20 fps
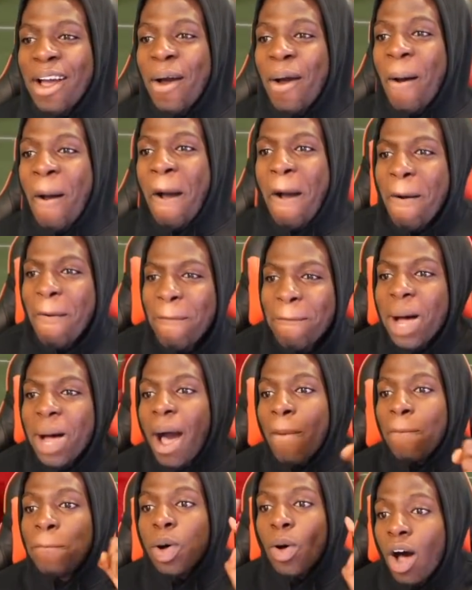Junior,
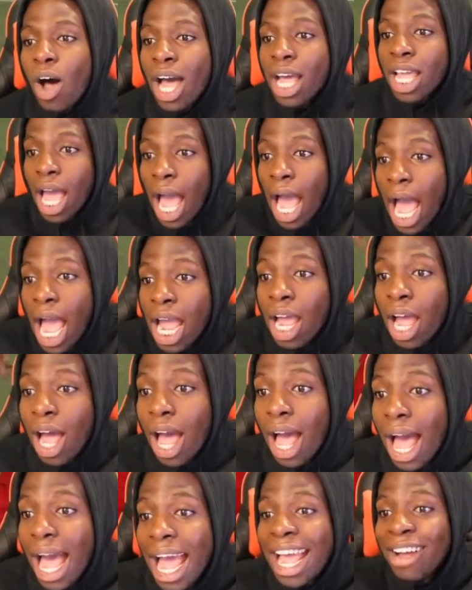my boy. My boy.
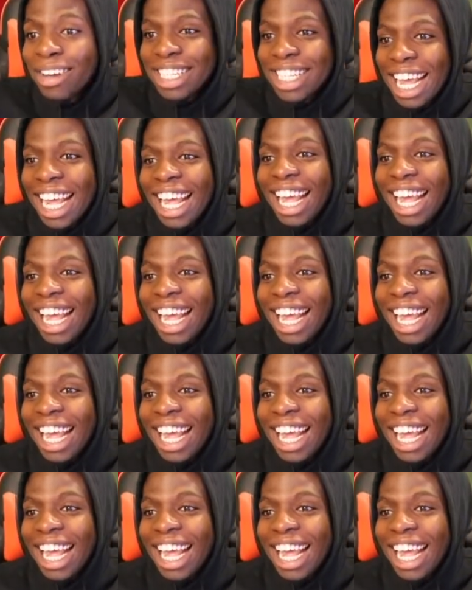Hey, hey, was